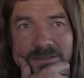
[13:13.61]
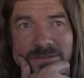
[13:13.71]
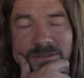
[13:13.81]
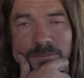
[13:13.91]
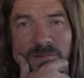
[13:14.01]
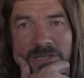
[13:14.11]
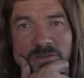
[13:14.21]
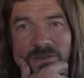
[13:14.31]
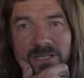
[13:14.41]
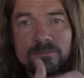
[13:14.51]
So the
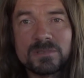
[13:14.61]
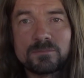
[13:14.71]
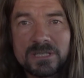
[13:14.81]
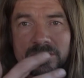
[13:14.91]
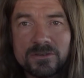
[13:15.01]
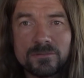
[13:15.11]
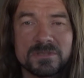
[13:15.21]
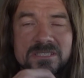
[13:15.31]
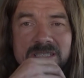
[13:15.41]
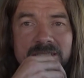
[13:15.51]
pressure on him would be
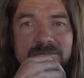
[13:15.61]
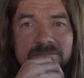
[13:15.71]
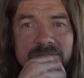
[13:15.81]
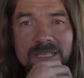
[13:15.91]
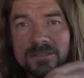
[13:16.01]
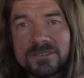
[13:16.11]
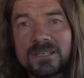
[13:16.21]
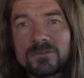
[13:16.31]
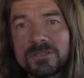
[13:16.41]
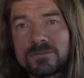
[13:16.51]
enormous then. They
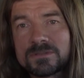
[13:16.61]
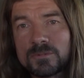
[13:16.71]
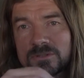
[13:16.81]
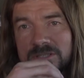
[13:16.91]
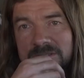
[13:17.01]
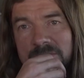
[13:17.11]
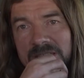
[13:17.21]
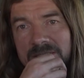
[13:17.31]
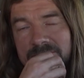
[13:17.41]
don't know as much as me.